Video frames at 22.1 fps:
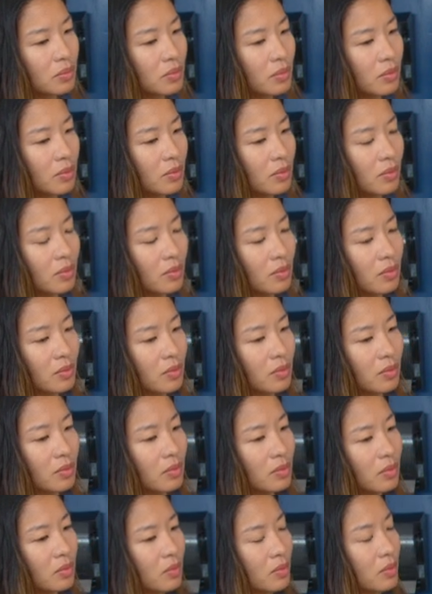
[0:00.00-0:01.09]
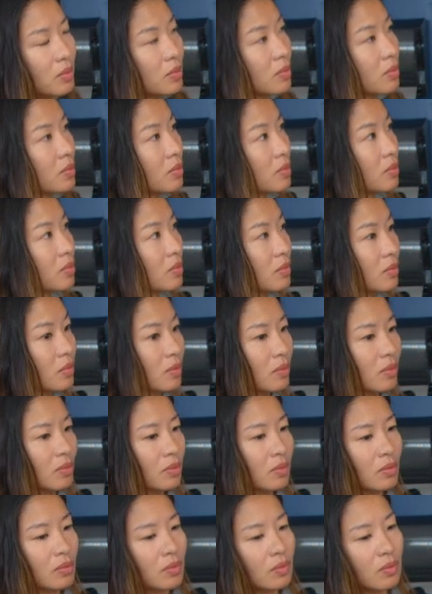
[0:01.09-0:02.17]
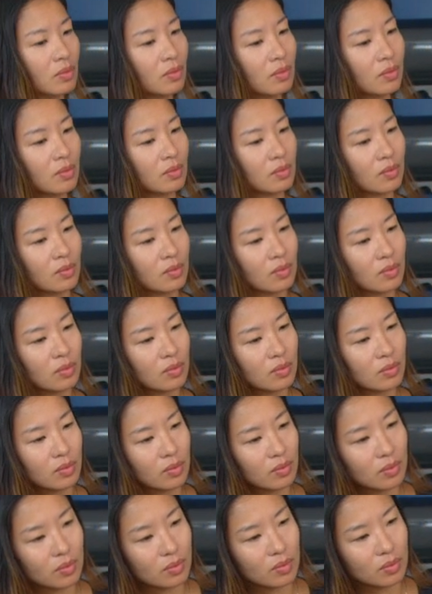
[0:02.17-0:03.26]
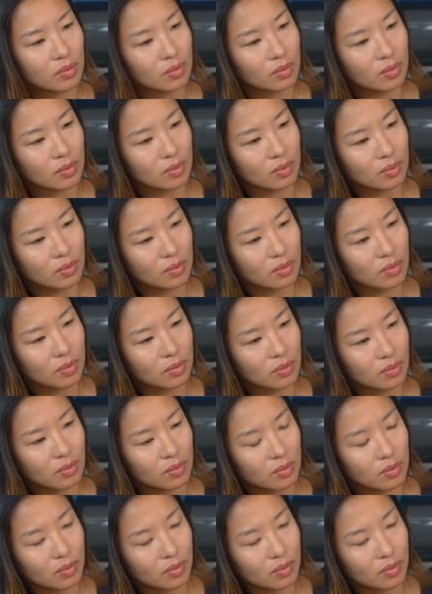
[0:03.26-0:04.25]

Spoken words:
[no speech]